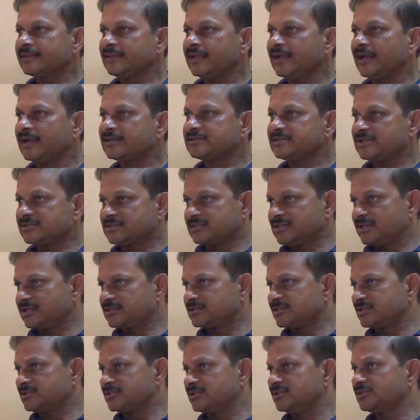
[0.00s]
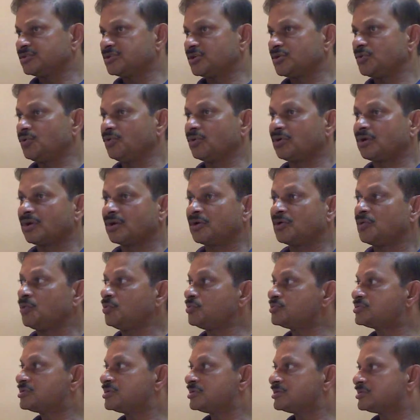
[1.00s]
think, as I said, Sachin Tendulkar
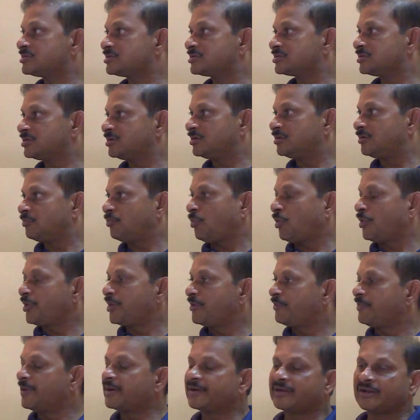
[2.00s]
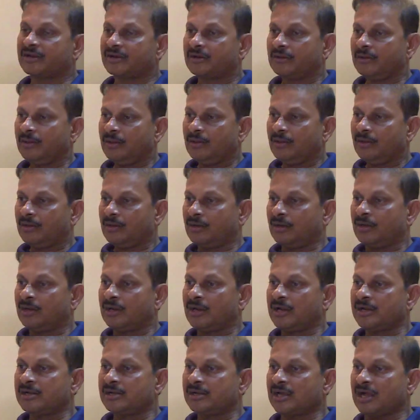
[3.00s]
knows his body better,
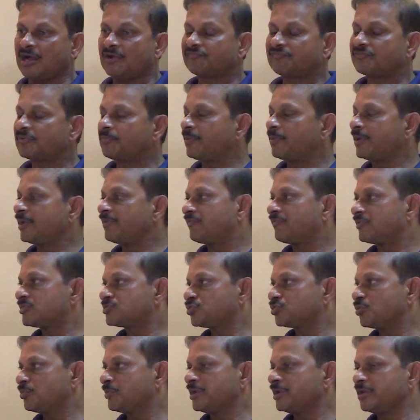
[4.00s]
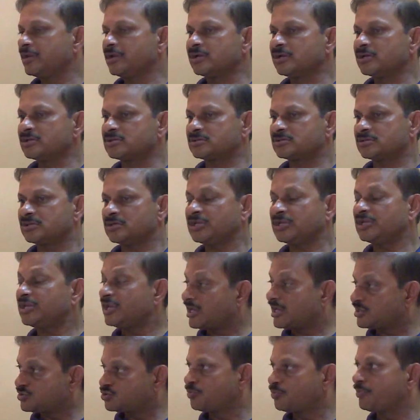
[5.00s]
and after playing for so many years, he
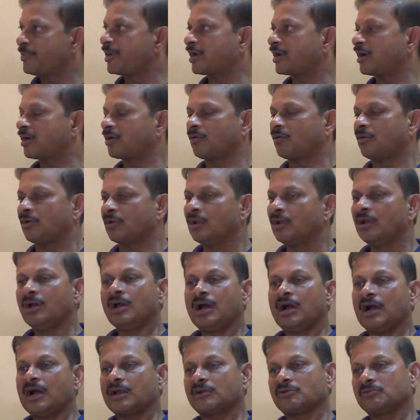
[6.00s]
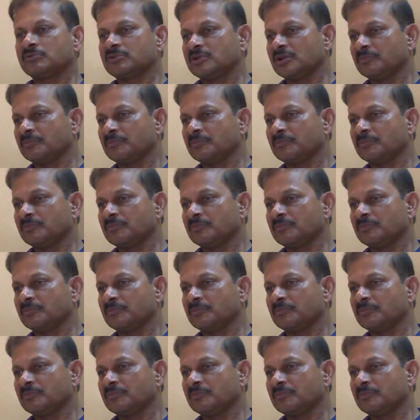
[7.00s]
has to make a call. I don't